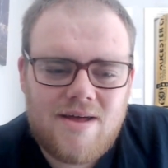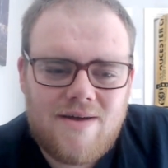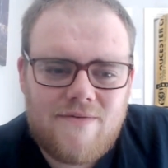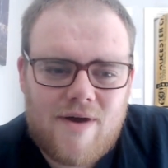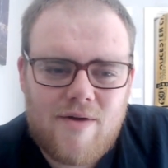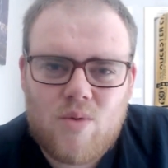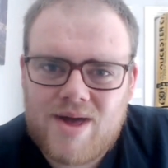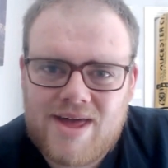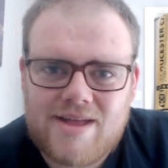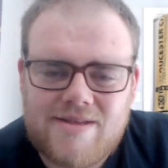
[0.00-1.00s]
very
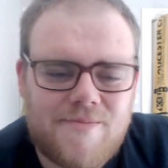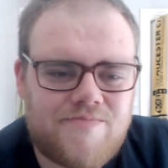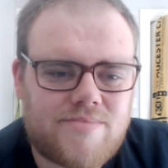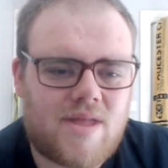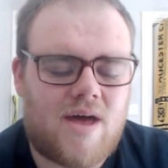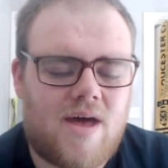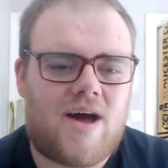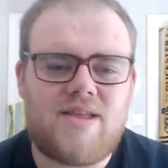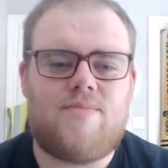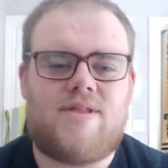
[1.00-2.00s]
weird.
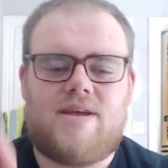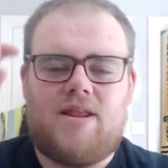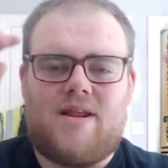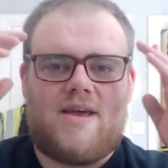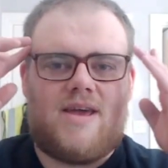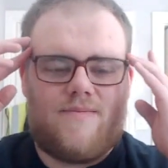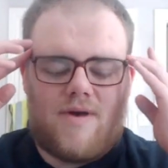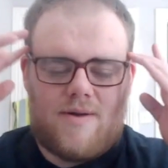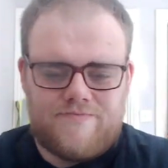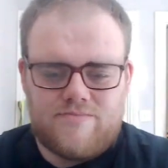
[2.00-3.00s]
I didn't particularly like it,
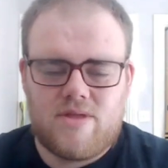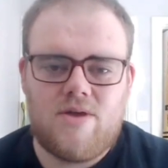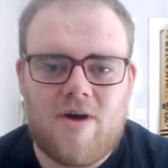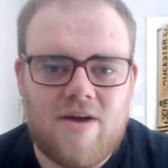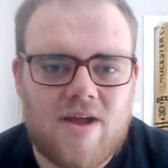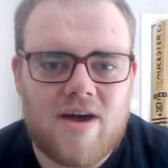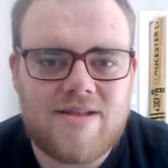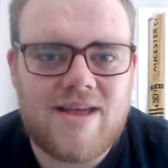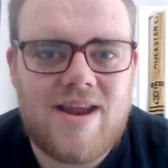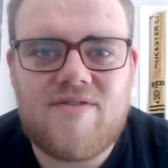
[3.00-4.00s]
but you might have
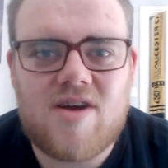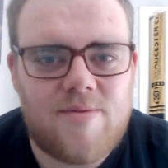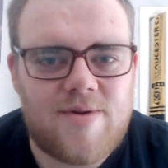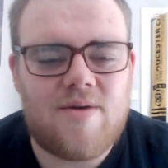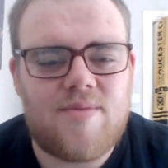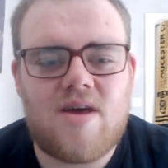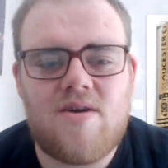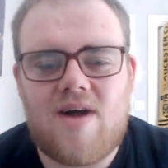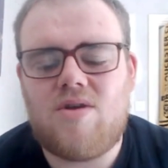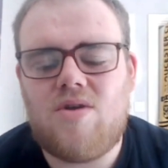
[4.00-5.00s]
liked it. Leave a comment down below
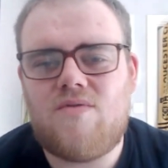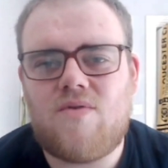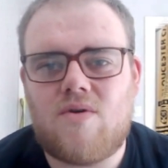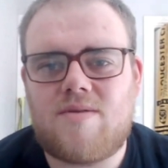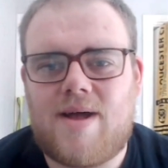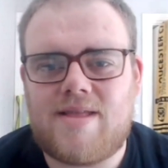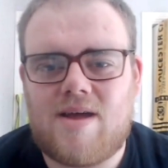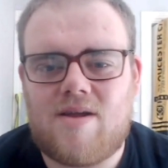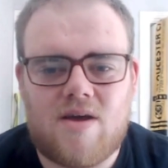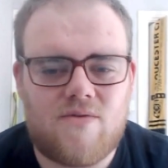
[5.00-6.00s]
how you thought
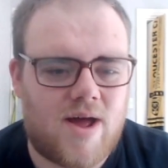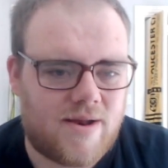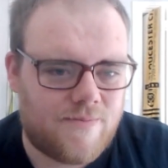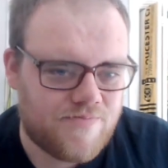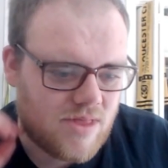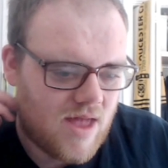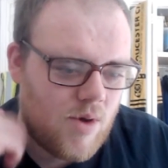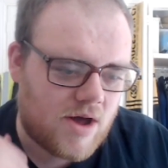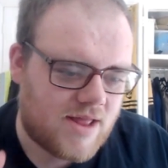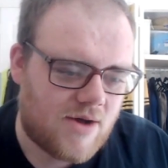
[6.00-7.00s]
SmackDown Live went. And
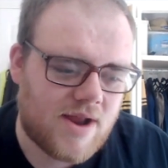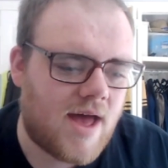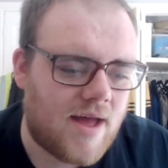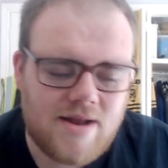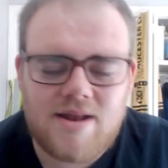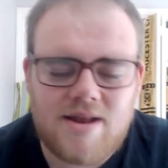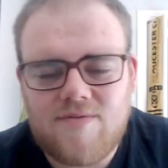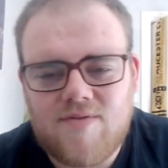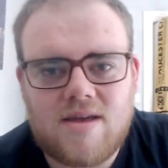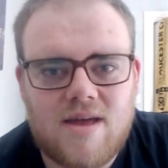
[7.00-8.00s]
while you're down there, leave a
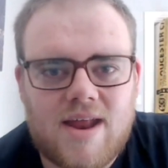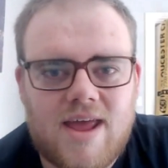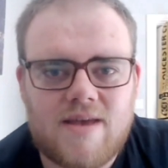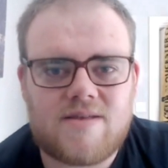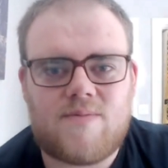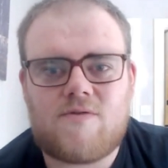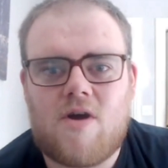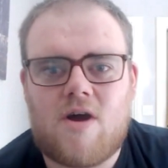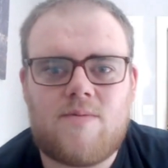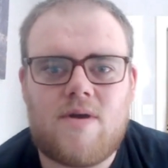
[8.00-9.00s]
like and hit
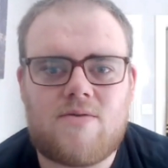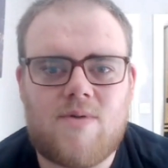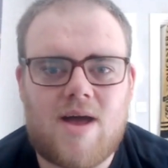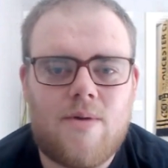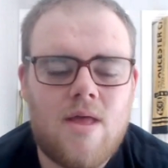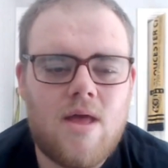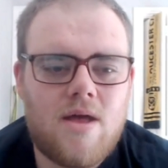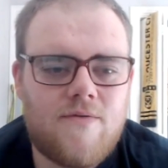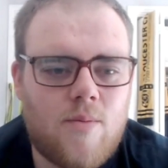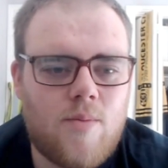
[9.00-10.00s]
subscribe as well
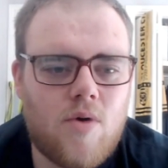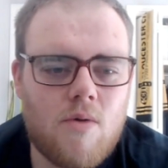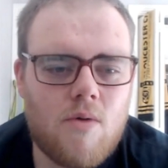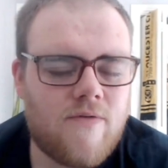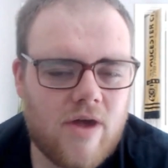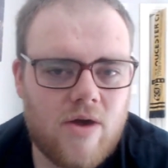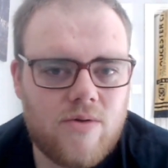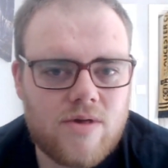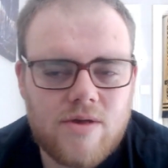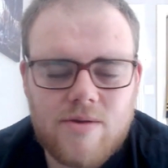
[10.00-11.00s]
for more
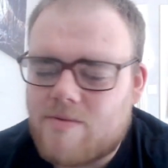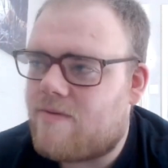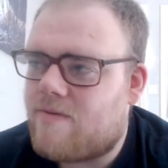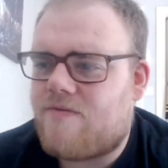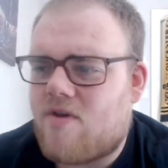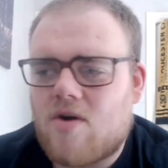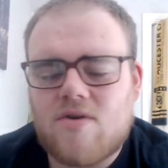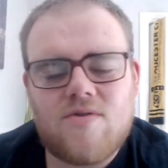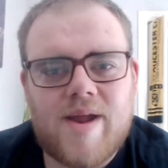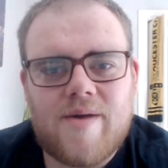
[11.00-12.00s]
reviews,
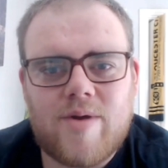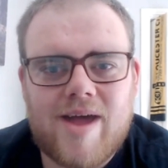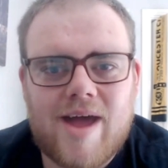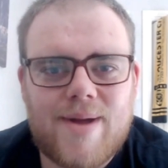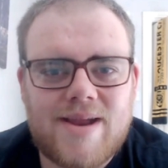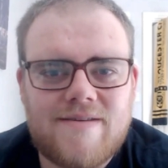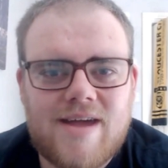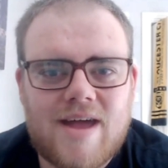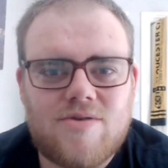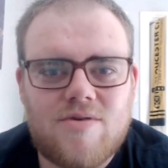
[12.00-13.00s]
vlogs whenever we manage to
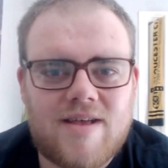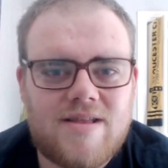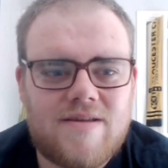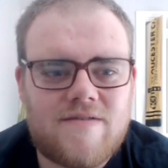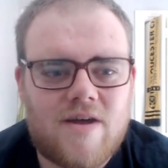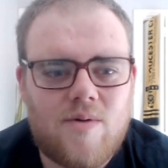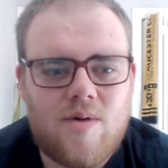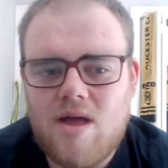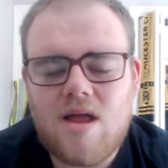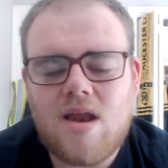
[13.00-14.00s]
get to a wrestling show,
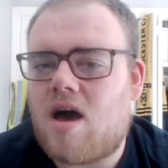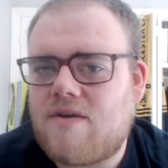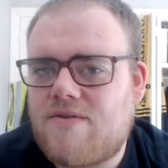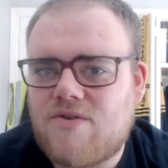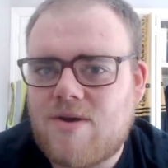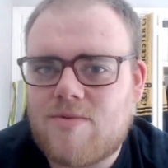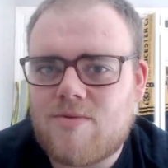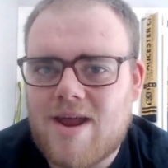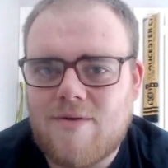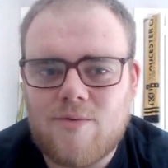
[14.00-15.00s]
live streams
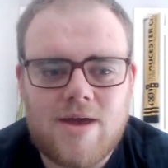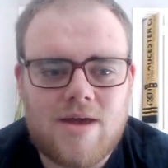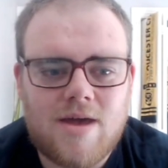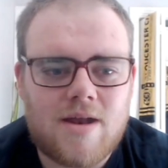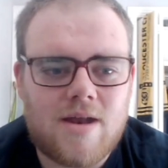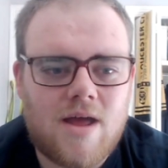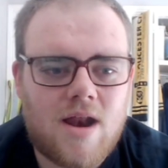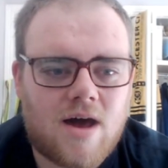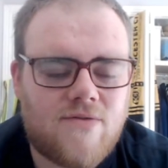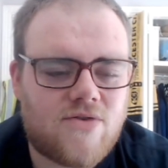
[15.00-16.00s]
whenever we can
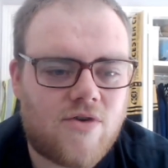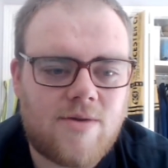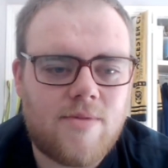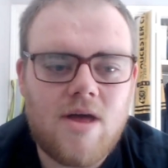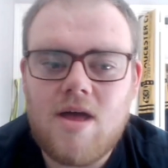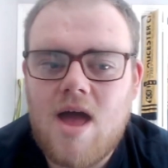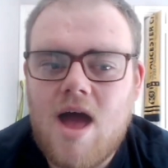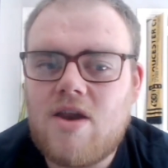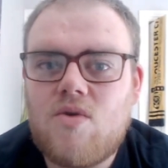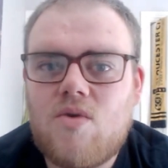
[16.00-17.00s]
live stream,
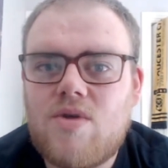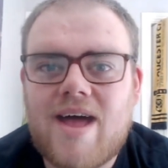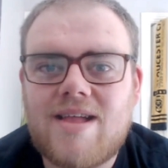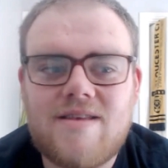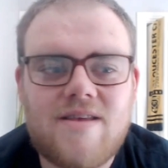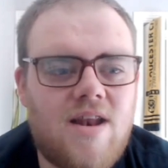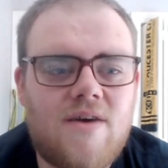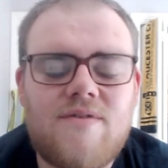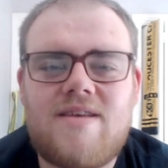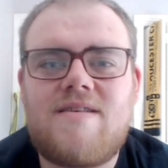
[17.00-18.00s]
and all that
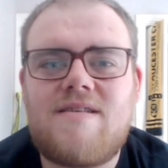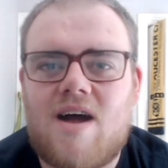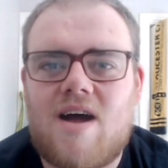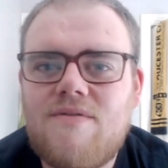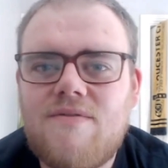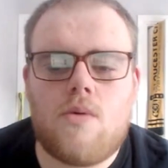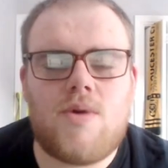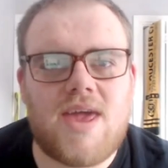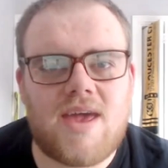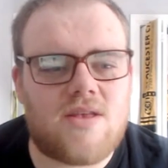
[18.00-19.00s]
lovely stuff.
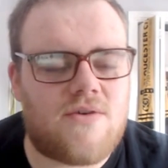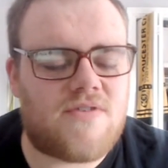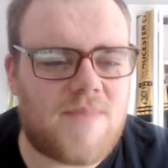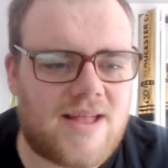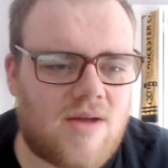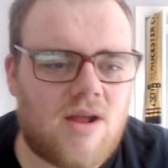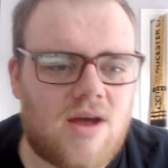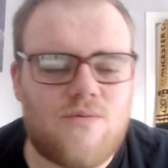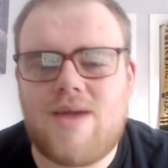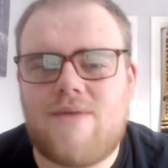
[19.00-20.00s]
We kicked off SmackDown
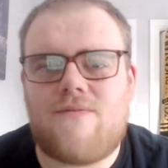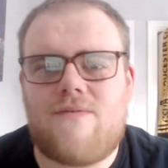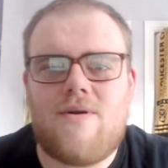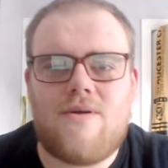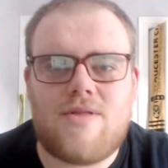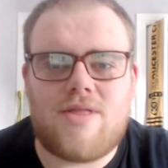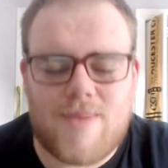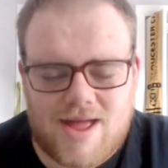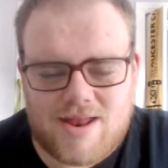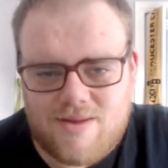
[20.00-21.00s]
Live with the
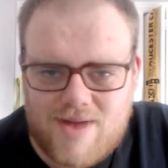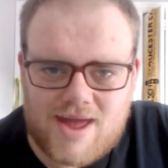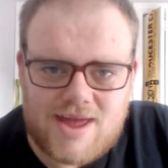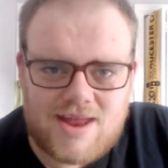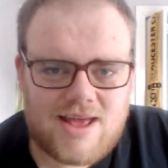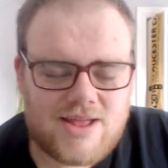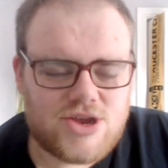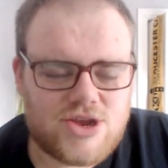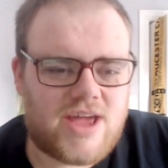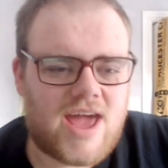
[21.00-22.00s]
man, Becky
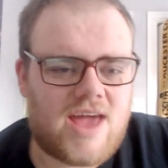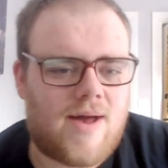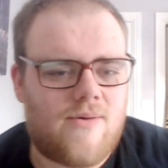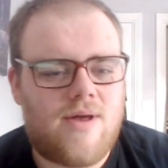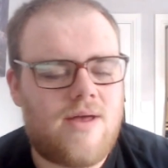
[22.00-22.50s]
Lynch. She came out